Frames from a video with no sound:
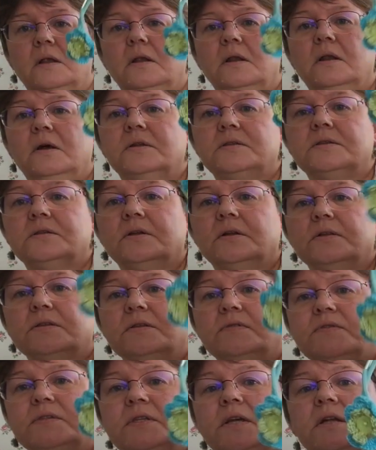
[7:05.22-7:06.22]
lots and
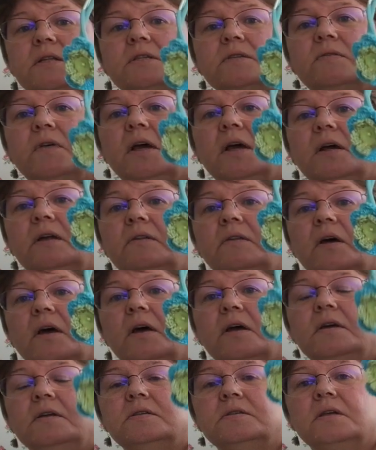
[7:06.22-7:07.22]
lots of sets of hair
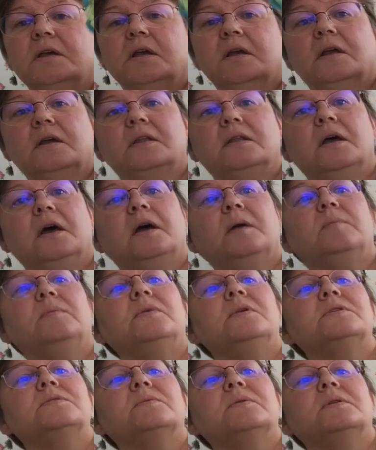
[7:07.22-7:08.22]
ties.
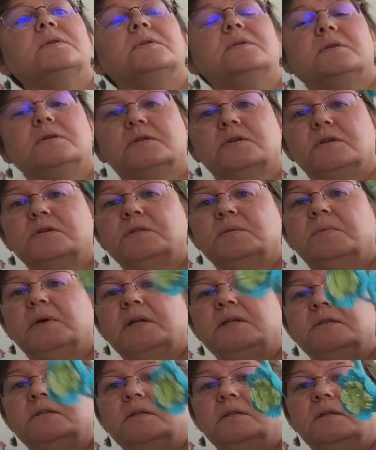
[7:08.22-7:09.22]
This one has got a
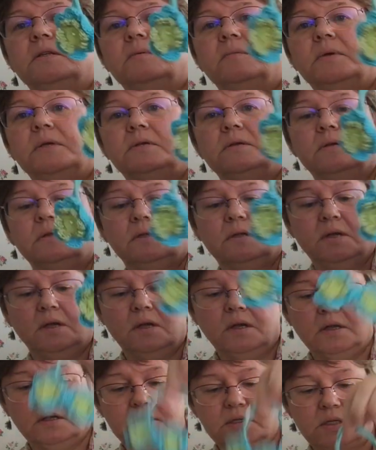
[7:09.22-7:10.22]
button in the middle.
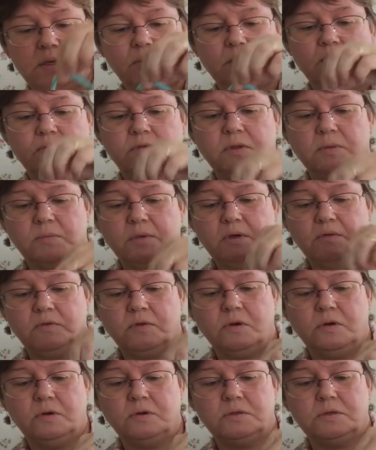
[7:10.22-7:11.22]
Some of them have
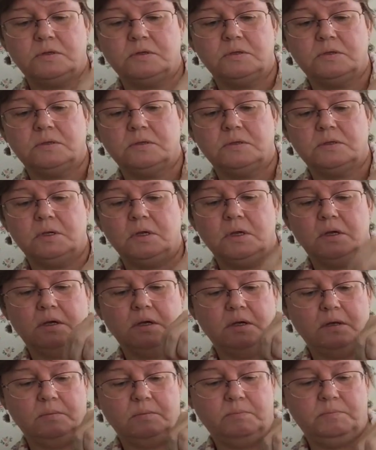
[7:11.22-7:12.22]
got
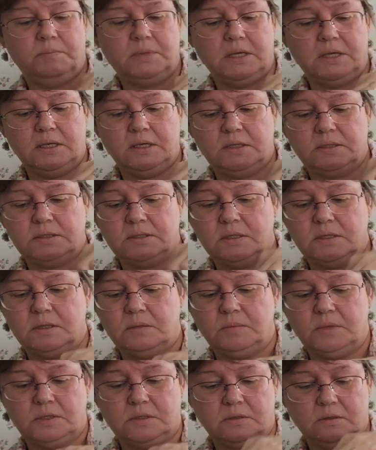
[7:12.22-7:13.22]
beads in
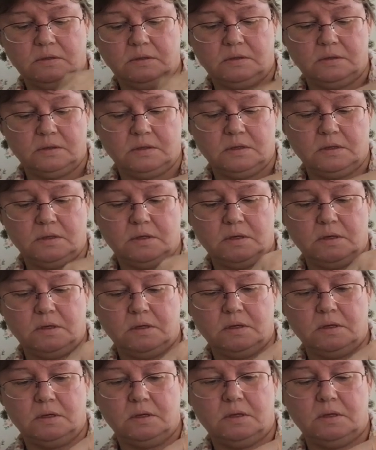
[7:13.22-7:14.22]
the middle.
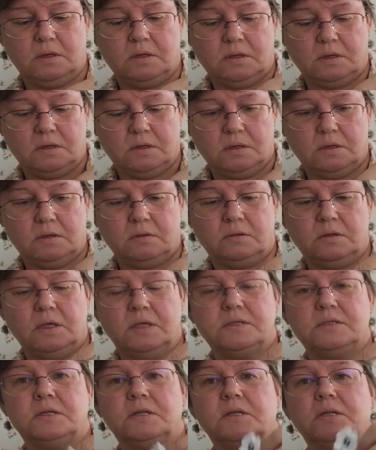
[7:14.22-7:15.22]

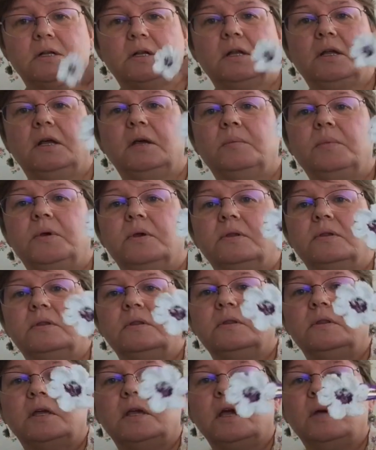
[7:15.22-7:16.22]
There's another clip.
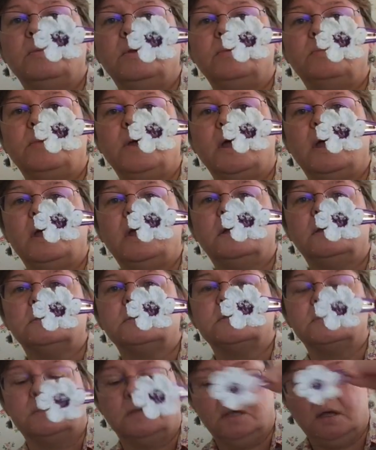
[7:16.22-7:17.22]
They come in
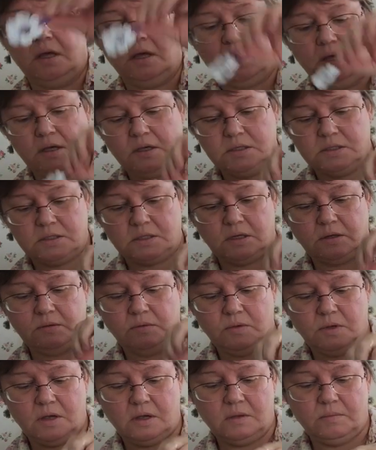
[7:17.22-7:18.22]
pairs.
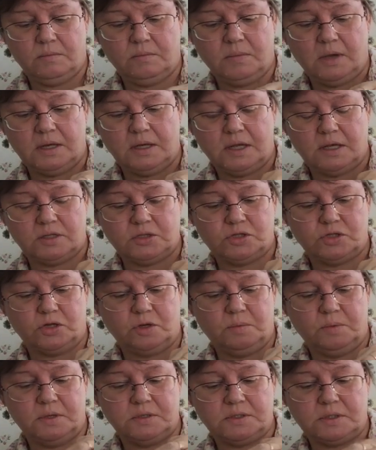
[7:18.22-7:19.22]
So my next
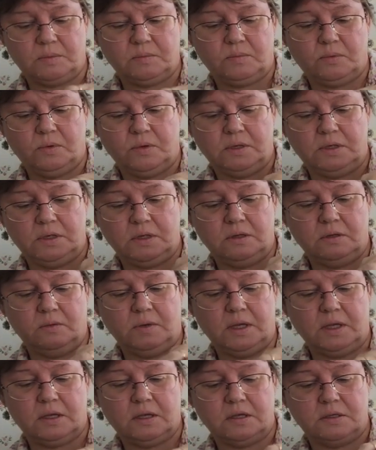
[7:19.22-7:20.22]
job at some point in the
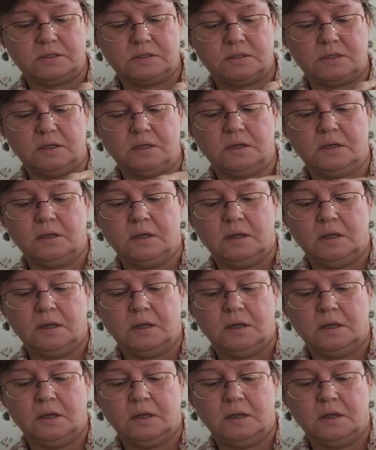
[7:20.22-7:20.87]
week is to